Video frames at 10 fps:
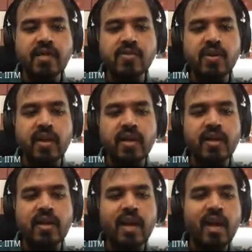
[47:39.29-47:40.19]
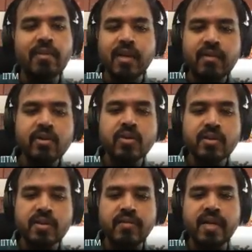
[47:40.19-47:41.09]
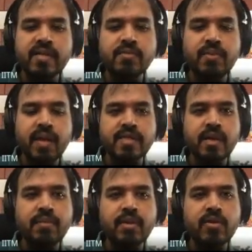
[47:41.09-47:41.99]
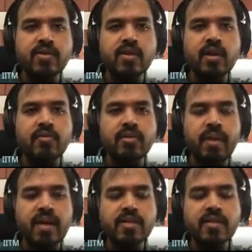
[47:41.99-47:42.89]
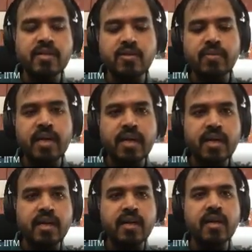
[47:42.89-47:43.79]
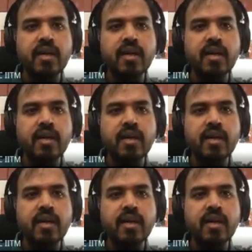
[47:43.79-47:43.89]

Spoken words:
So you can, I mean, even though this is a very simple example, you can sort of imagine this to be,